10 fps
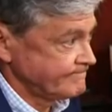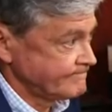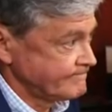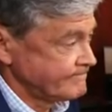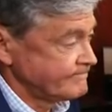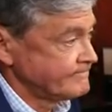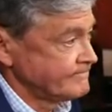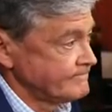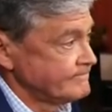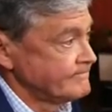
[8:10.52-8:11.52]

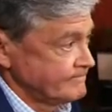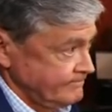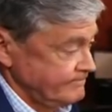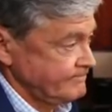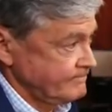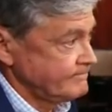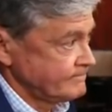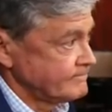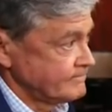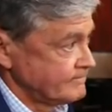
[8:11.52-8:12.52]

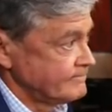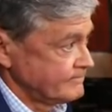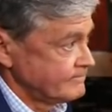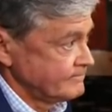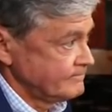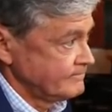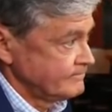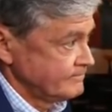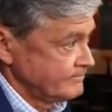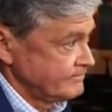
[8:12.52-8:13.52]

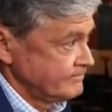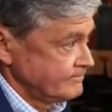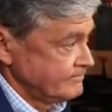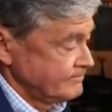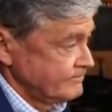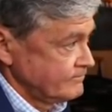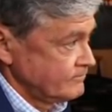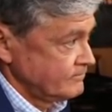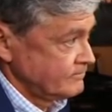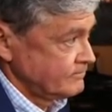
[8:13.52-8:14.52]

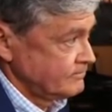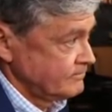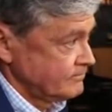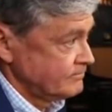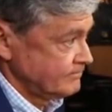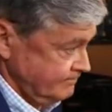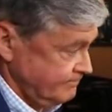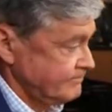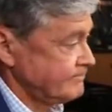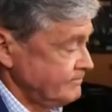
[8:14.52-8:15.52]

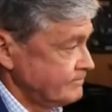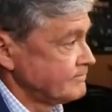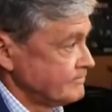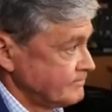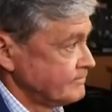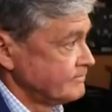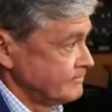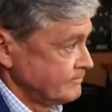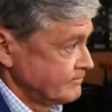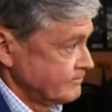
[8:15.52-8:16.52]

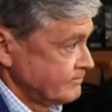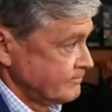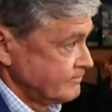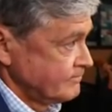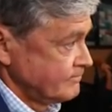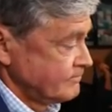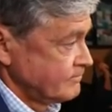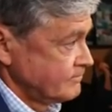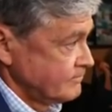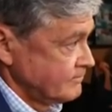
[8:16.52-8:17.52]

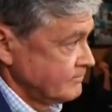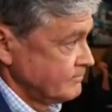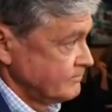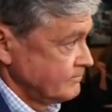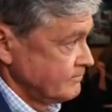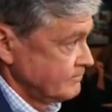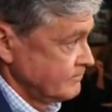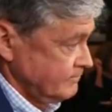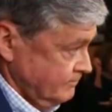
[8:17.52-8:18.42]
This person isn't speaking.